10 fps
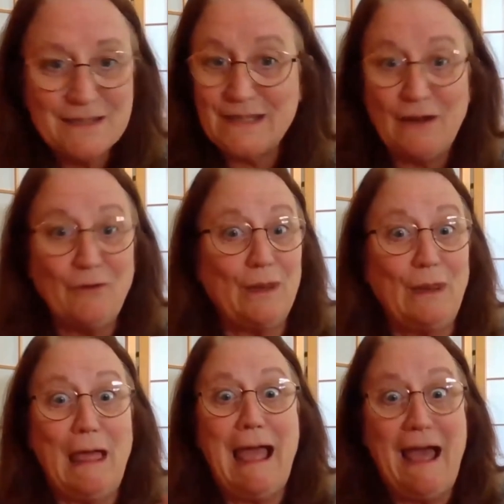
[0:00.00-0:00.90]

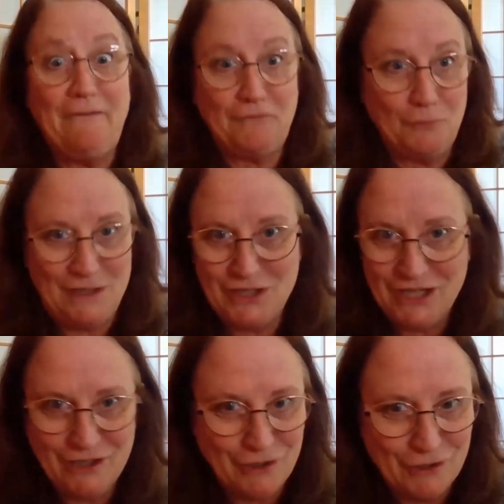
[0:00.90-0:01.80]
Sarah laughed when
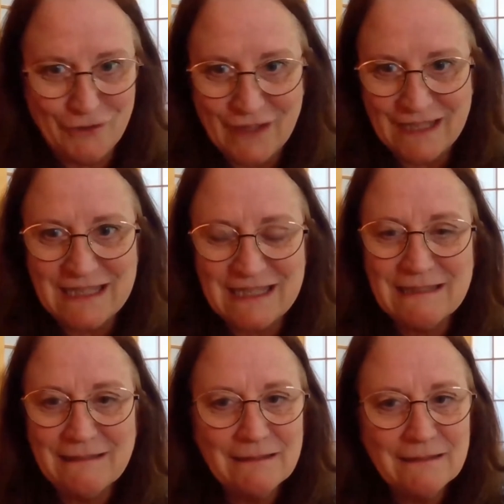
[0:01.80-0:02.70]
she heard
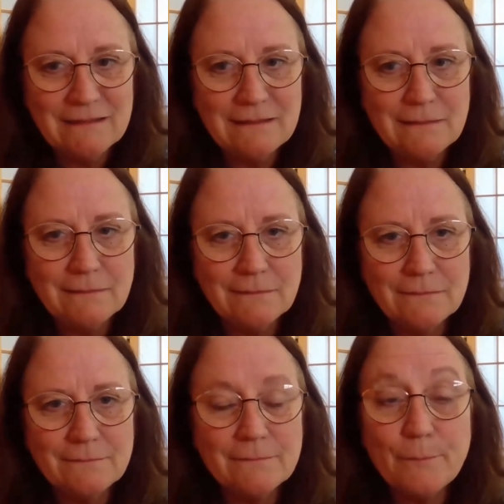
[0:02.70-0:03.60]
this.
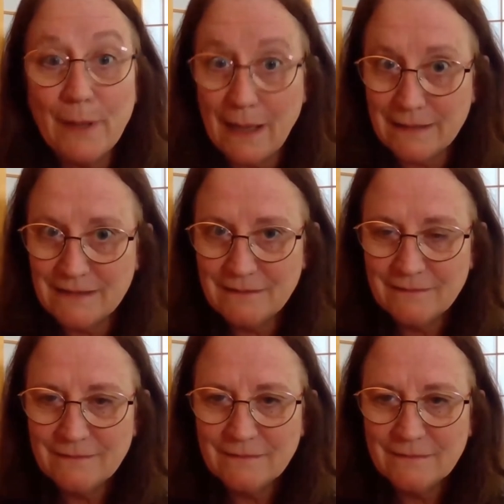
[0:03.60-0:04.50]
But
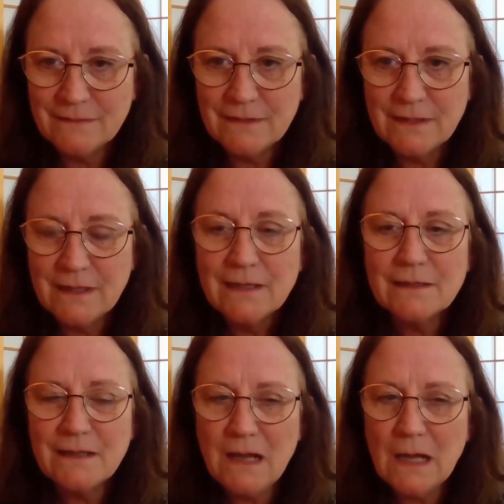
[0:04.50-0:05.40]

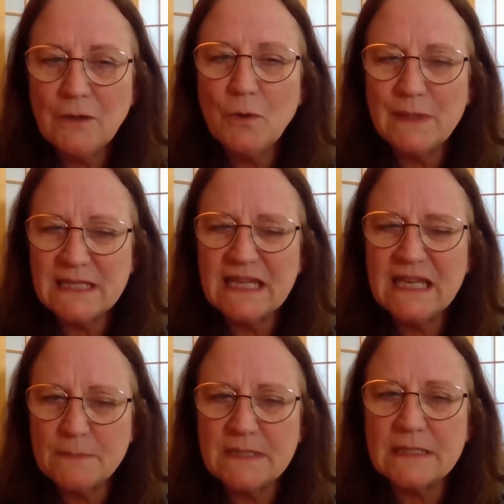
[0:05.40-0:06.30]
God always
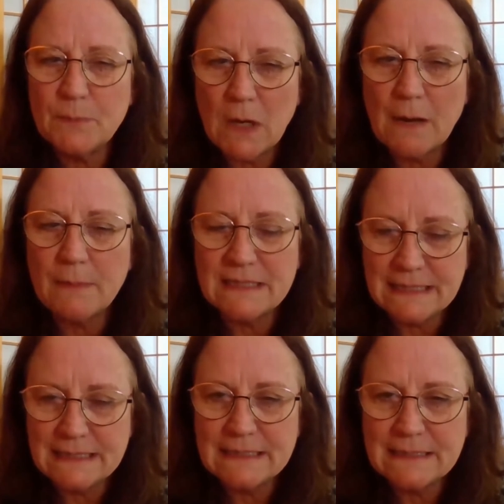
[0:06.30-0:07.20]
keeps his
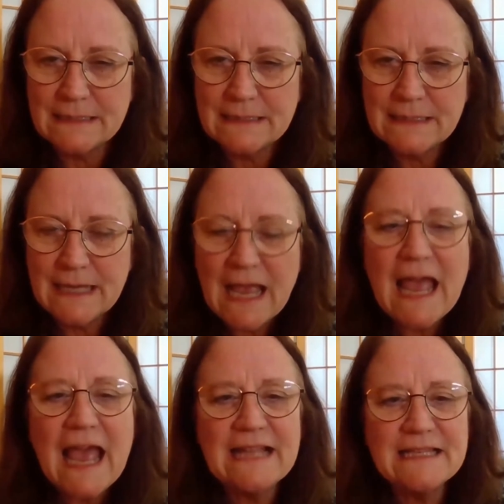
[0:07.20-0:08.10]
promises.
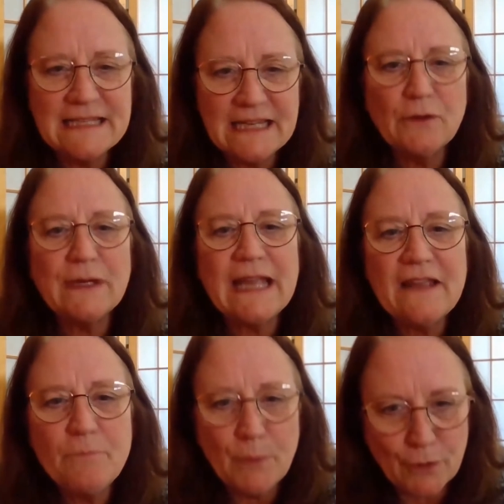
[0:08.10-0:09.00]
And Sarah
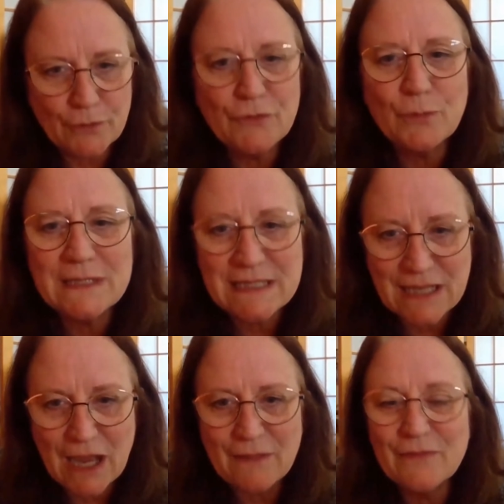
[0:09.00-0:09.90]
gave birth to a
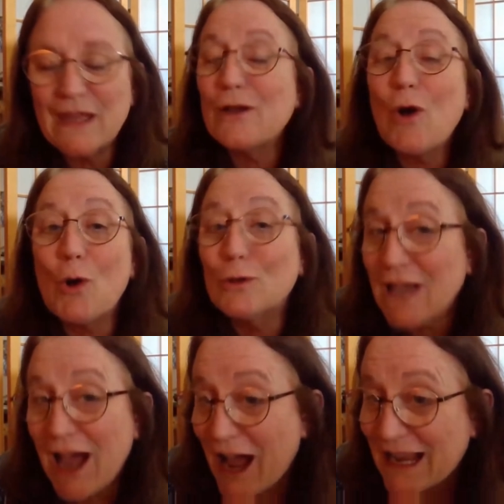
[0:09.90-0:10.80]
son they
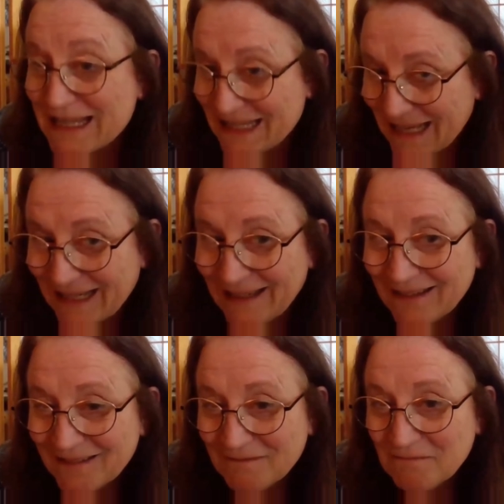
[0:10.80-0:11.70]
called Isaac,
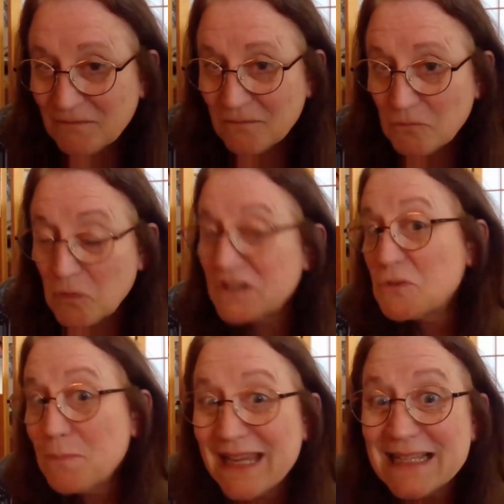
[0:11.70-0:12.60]

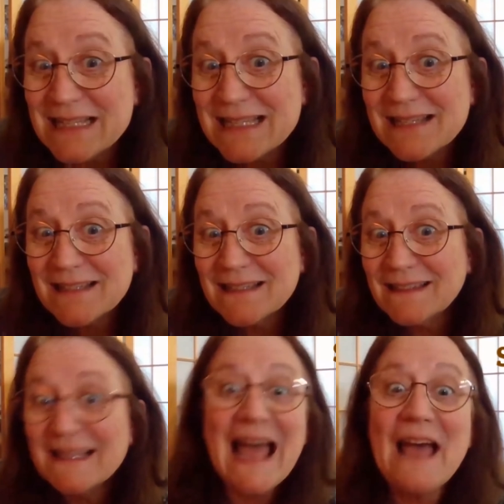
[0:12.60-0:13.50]
which means
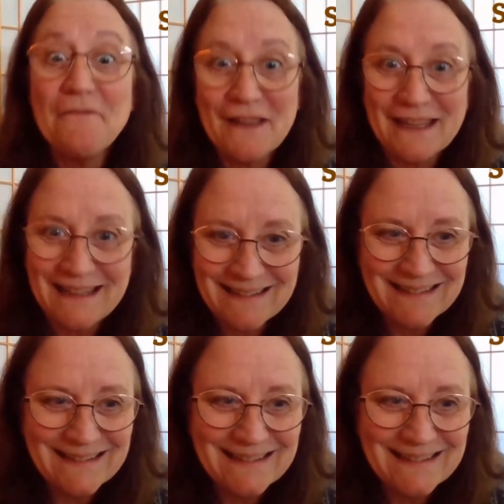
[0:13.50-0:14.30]
laughing.